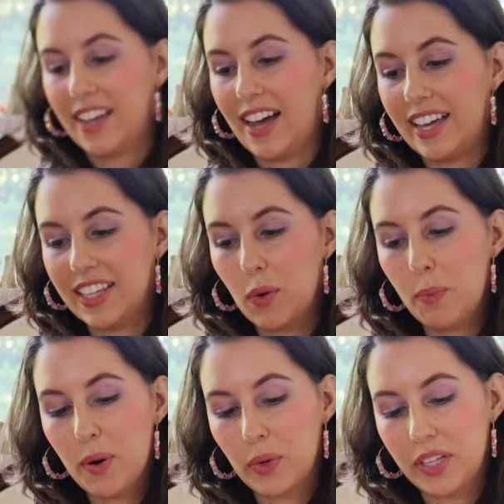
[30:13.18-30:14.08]
I think would
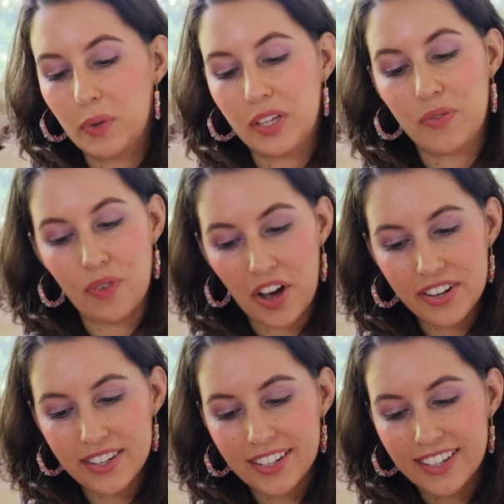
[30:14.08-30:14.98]
be really, really fun.
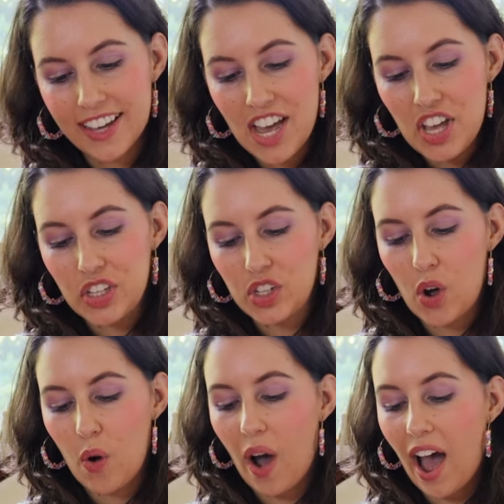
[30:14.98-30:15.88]
So